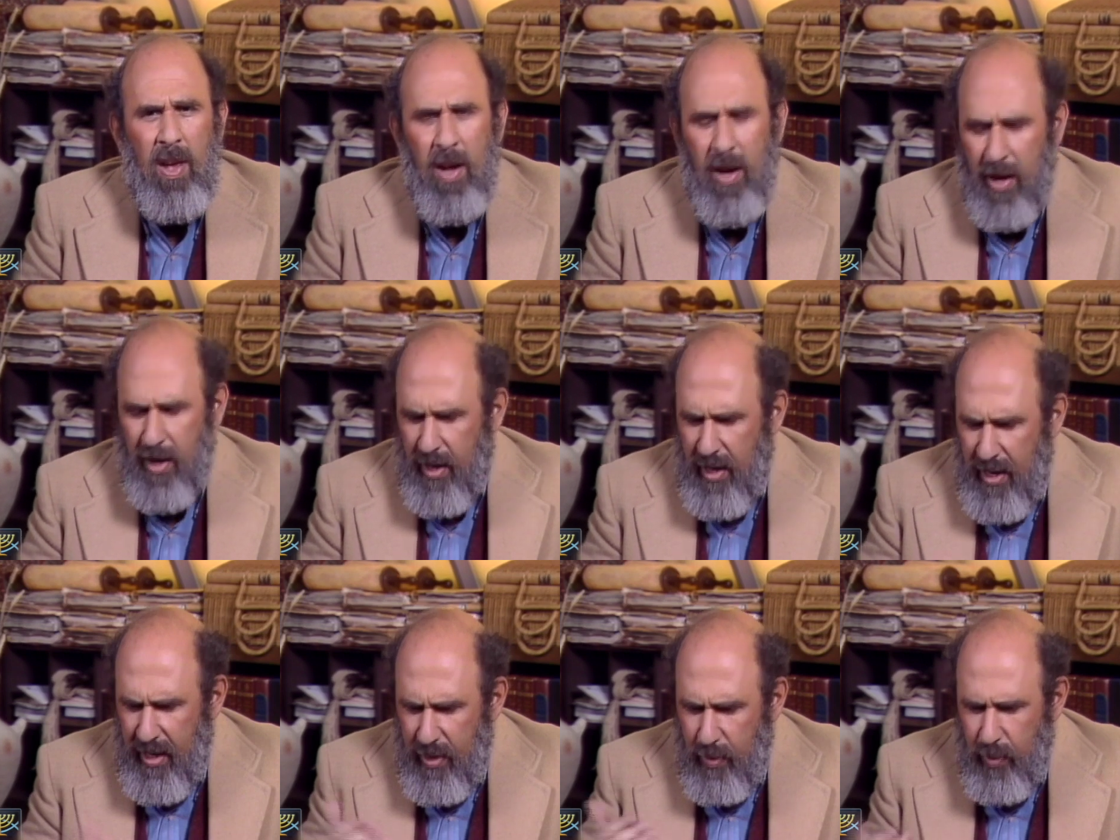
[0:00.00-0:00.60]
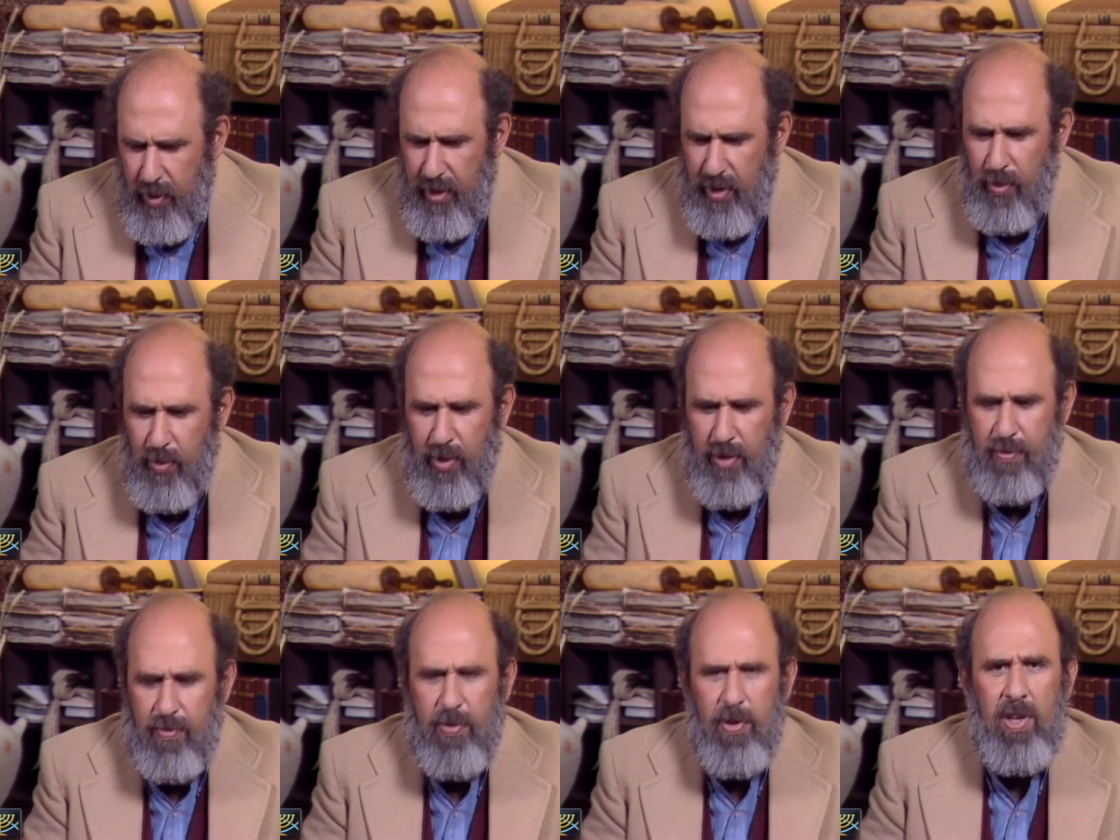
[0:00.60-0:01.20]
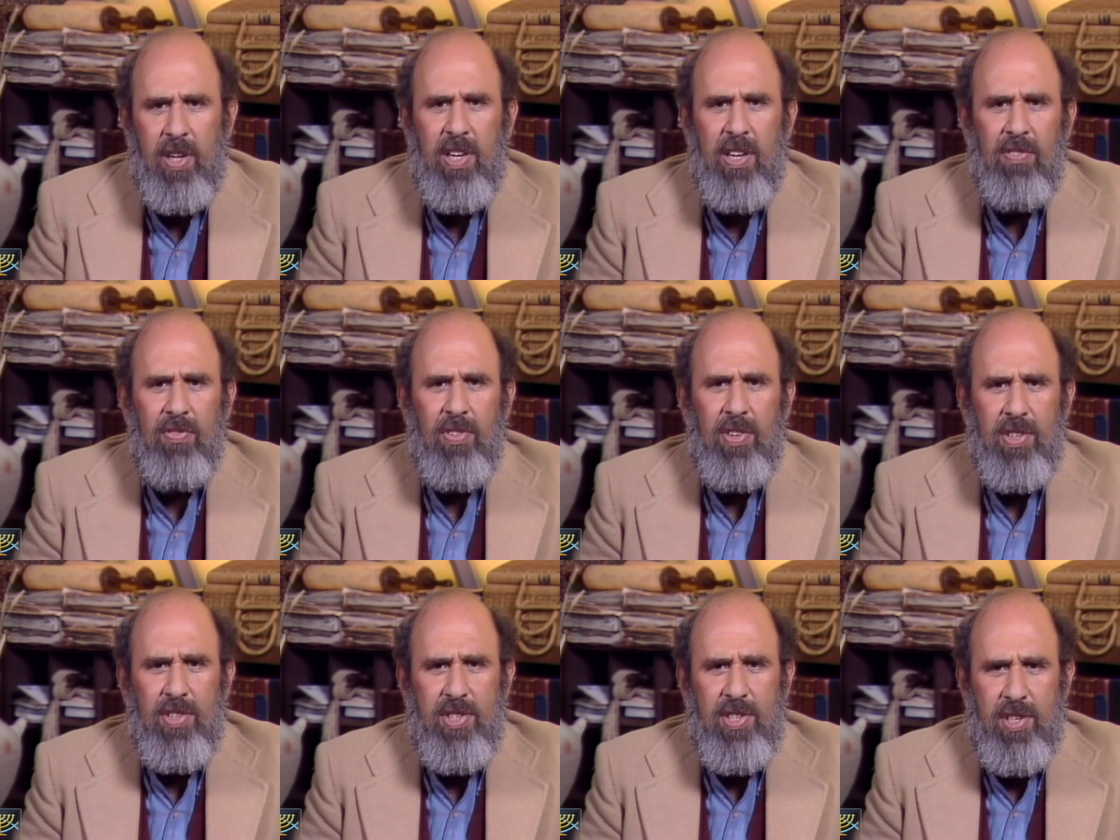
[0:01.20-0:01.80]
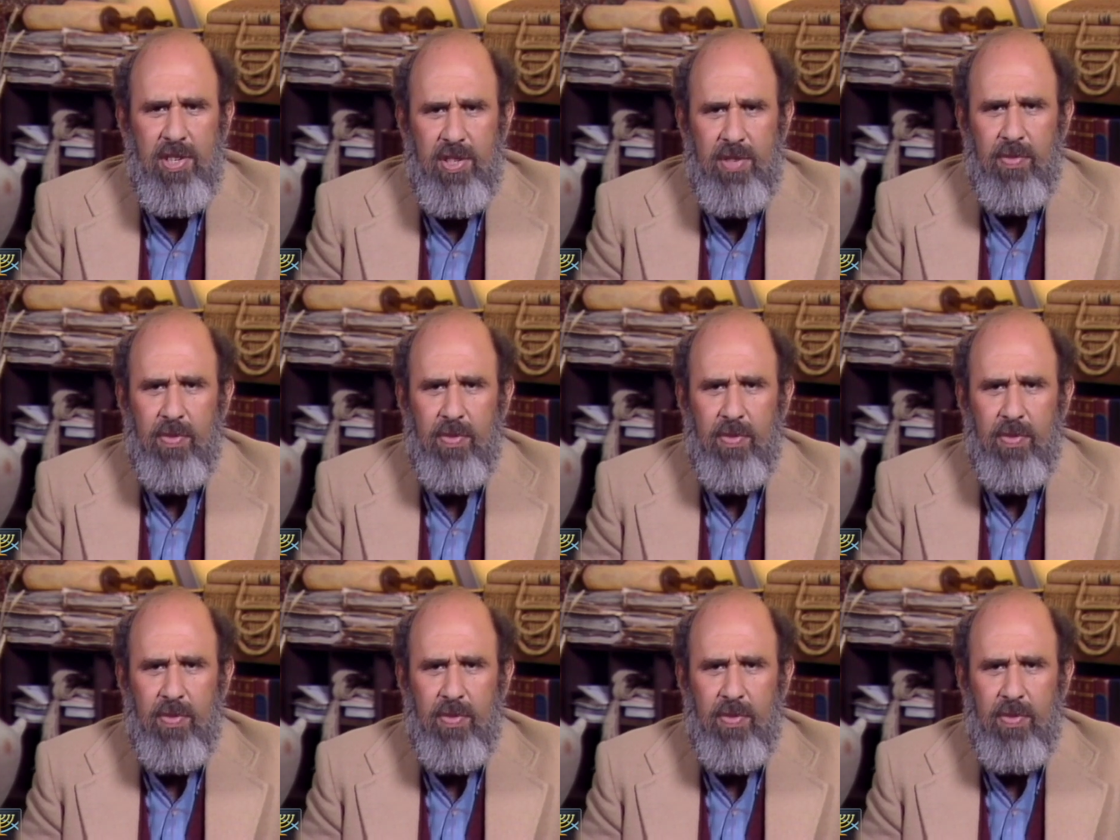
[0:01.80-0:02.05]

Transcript: Uh, how do we know what forgiveness is